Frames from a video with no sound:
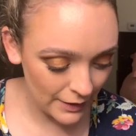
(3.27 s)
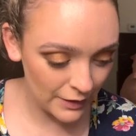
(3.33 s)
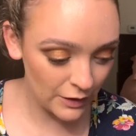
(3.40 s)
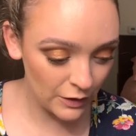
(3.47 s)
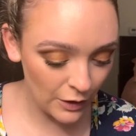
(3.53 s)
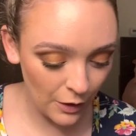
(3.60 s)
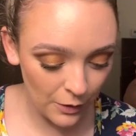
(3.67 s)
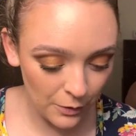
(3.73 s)

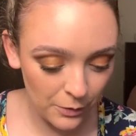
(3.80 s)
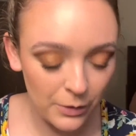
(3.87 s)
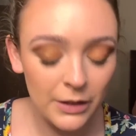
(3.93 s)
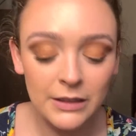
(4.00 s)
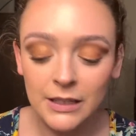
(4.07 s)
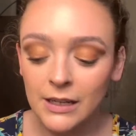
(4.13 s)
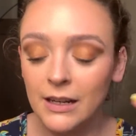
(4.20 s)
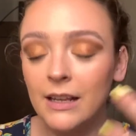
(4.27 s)
So
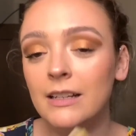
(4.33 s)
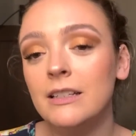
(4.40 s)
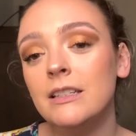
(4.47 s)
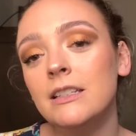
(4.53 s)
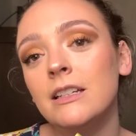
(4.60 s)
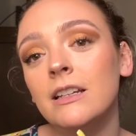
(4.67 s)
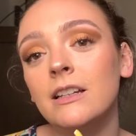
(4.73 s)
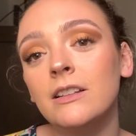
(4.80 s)

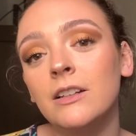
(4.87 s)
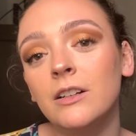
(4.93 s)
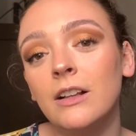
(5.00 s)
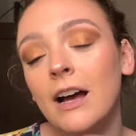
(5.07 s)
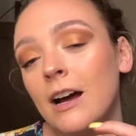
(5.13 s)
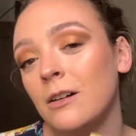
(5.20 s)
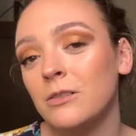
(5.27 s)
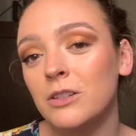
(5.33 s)
today's little
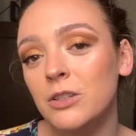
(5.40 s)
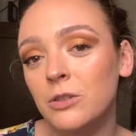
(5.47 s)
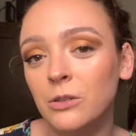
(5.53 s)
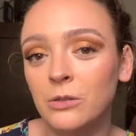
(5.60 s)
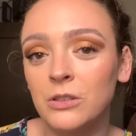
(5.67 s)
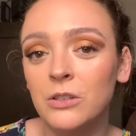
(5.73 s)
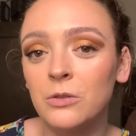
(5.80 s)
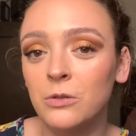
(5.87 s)

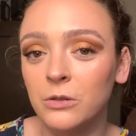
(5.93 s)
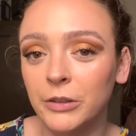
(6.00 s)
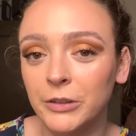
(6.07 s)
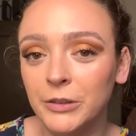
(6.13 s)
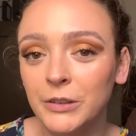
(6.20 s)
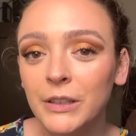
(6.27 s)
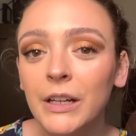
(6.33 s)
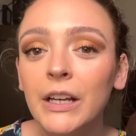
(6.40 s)
how-to
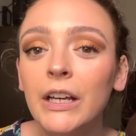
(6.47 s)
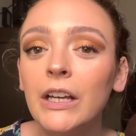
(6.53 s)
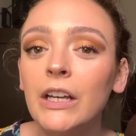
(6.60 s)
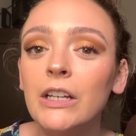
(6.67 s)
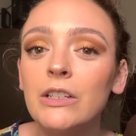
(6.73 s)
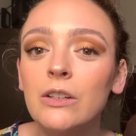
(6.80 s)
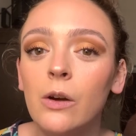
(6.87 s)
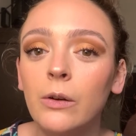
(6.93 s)
tutorial
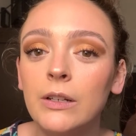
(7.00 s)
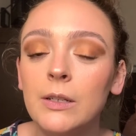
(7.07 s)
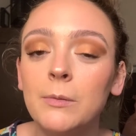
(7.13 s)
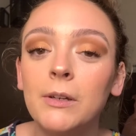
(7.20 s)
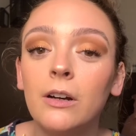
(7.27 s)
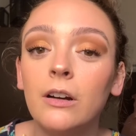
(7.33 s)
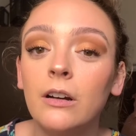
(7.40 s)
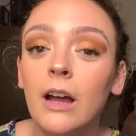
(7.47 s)
is going to
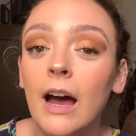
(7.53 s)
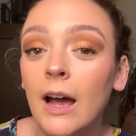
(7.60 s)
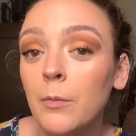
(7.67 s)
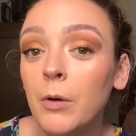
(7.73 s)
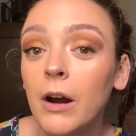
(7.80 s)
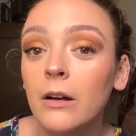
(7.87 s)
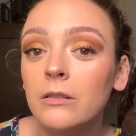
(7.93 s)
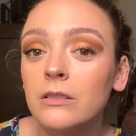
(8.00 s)
be on
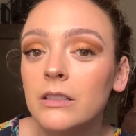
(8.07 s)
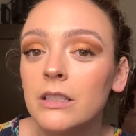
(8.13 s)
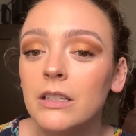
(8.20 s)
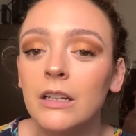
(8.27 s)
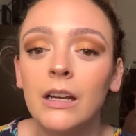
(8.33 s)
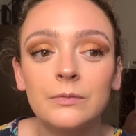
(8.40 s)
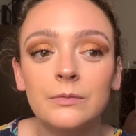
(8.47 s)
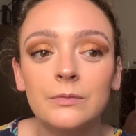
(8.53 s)

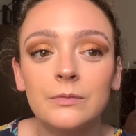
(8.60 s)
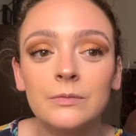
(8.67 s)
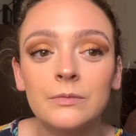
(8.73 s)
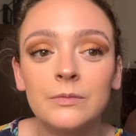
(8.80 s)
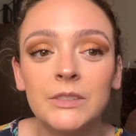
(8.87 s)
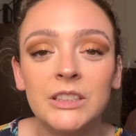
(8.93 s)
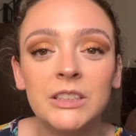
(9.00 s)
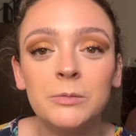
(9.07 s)
eyebrows.
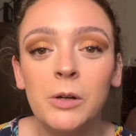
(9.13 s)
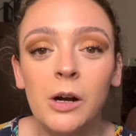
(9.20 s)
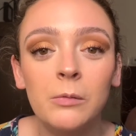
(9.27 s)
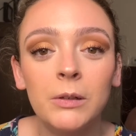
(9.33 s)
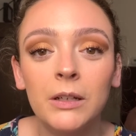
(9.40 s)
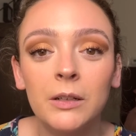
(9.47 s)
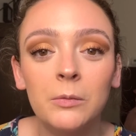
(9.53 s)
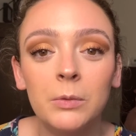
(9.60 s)
This is
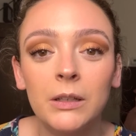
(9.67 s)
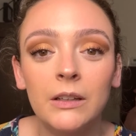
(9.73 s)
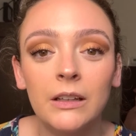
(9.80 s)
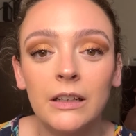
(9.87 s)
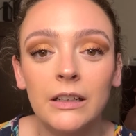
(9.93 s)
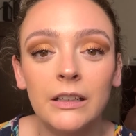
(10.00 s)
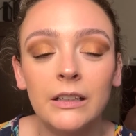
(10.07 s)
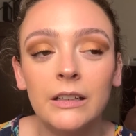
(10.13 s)
probably going to be
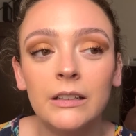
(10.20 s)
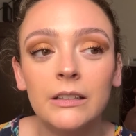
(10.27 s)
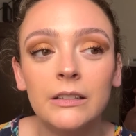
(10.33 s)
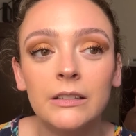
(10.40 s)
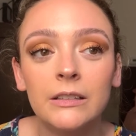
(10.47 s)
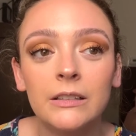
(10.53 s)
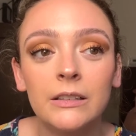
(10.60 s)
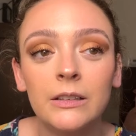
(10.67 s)
like
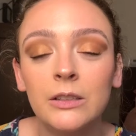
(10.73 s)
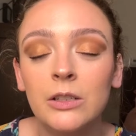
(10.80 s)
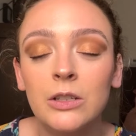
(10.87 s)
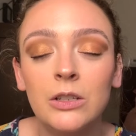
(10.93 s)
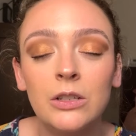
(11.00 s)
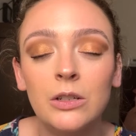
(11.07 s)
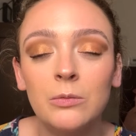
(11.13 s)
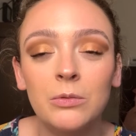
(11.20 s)
a
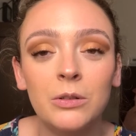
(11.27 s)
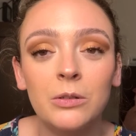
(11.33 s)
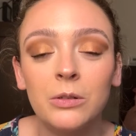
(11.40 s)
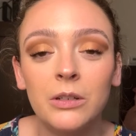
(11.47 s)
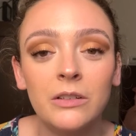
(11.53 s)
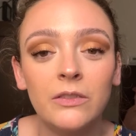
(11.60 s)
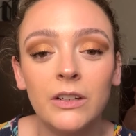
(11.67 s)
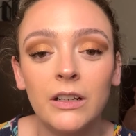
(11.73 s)
super
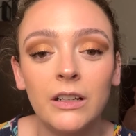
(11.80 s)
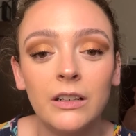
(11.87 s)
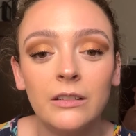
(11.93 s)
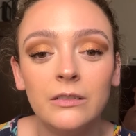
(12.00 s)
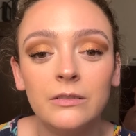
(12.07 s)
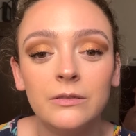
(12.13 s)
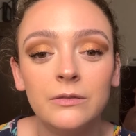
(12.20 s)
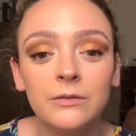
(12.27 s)
quick
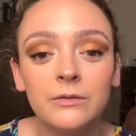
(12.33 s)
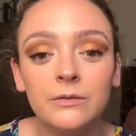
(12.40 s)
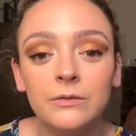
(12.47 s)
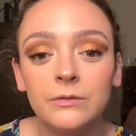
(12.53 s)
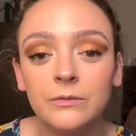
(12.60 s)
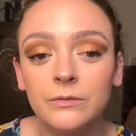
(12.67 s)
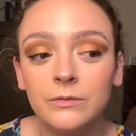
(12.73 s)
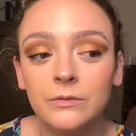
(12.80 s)
video
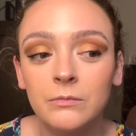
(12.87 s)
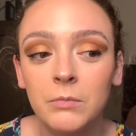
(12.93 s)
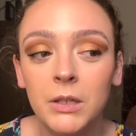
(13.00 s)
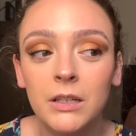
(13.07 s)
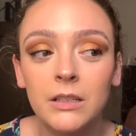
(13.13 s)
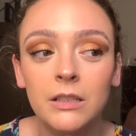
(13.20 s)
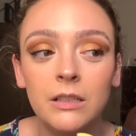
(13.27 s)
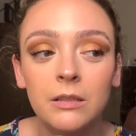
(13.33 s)

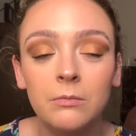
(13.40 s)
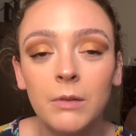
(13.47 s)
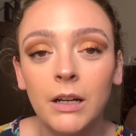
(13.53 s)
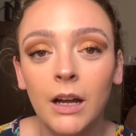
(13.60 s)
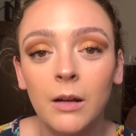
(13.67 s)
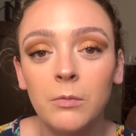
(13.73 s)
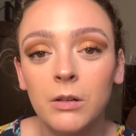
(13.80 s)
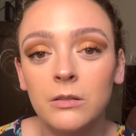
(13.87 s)
because
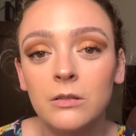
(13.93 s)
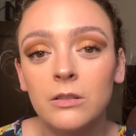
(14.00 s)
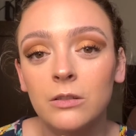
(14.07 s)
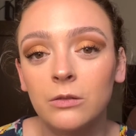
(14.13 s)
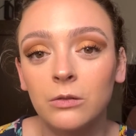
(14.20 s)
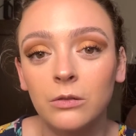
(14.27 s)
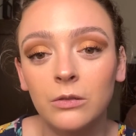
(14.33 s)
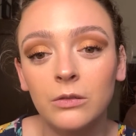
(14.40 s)
my eyebrows
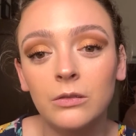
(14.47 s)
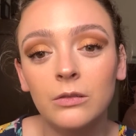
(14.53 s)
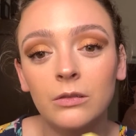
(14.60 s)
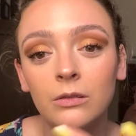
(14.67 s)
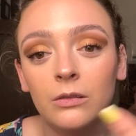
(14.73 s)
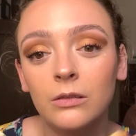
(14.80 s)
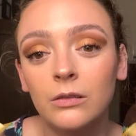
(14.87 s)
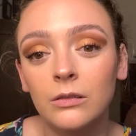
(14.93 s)

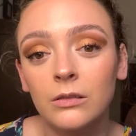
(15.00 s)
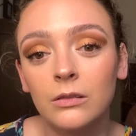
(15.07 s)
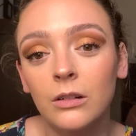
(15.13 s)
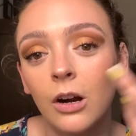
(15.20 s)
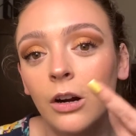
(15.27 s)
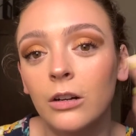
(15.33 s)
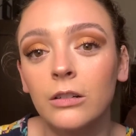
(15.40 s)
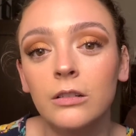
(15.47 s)

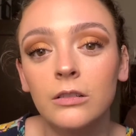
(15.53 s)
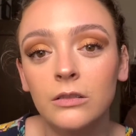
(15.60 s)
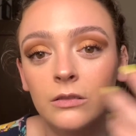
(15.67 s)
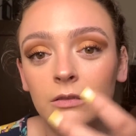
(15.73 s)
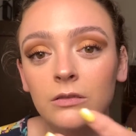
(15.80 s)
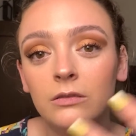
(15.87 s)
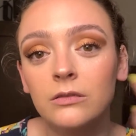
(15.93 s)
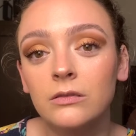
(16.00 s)
aren't
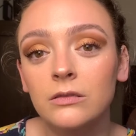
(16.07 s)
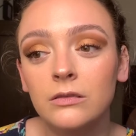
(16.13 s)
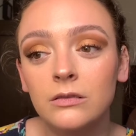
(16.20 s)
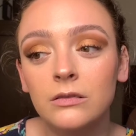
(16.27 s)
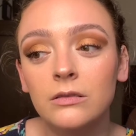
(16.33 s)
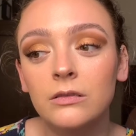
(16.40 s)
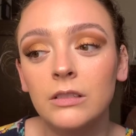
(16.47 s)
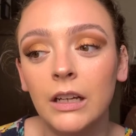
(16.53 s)

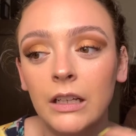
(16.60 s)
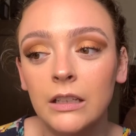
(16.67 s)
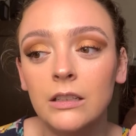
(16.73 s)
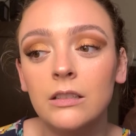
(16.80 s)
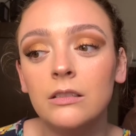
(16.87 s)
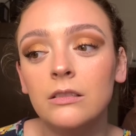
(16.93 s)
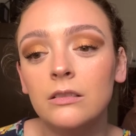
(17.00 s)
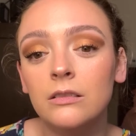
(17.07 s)
like
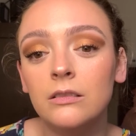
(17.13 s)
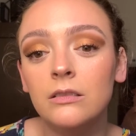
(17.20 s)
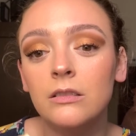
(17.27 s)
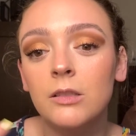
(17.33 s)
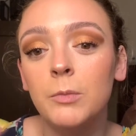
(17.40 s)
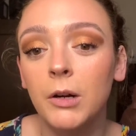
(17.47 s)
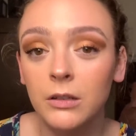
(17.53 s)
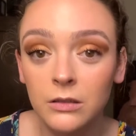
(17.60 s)

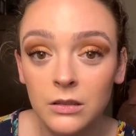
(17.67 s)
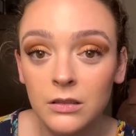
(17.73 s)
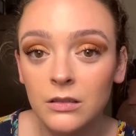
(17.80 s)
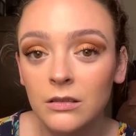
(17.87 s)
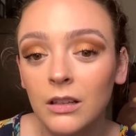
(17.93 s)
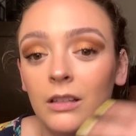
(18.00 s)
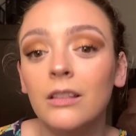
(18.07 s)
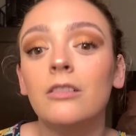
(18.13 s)
sparse.
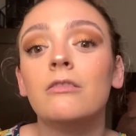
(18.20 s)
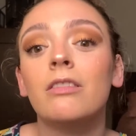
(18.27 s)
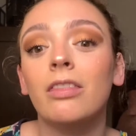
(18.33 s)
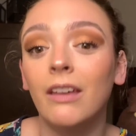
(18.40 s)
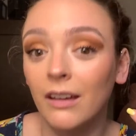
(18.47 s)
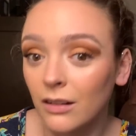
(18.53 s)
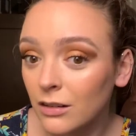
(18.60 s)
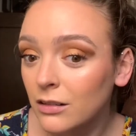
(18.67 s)
Like they're
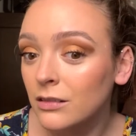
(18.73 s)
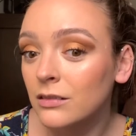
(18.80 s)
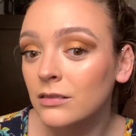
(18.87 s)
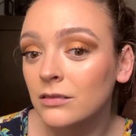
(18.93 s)
there.